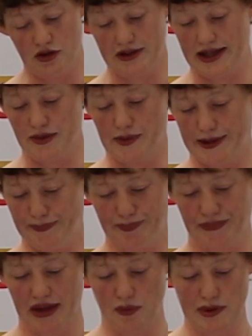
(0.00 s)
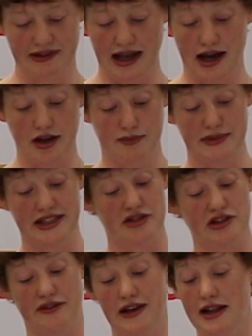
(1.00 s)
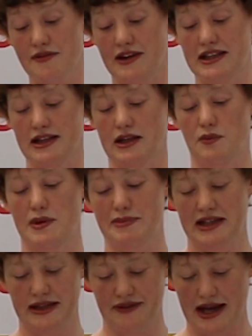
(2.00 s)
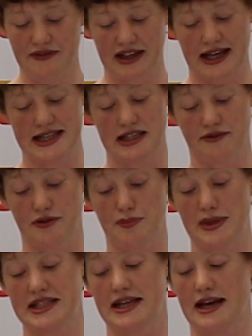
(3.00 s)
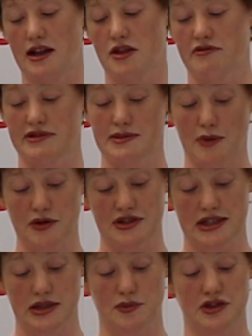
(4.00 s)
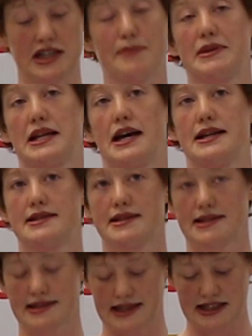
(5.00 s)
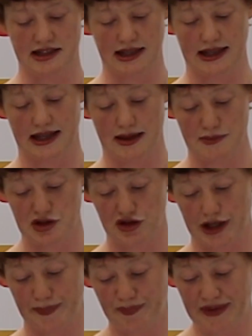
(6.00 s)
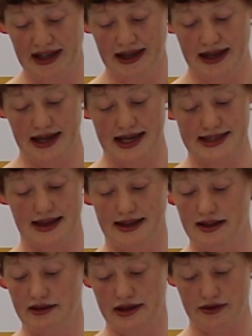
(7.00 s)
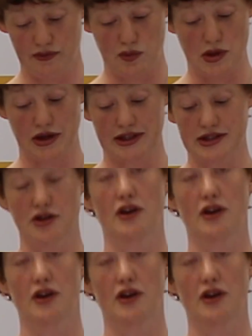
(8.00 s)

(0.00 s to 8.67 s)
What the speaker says: Or another one, we rely on Ministry of Health funding and we believe advocating for better health responses would jeopardise this essential income stream, as our area of work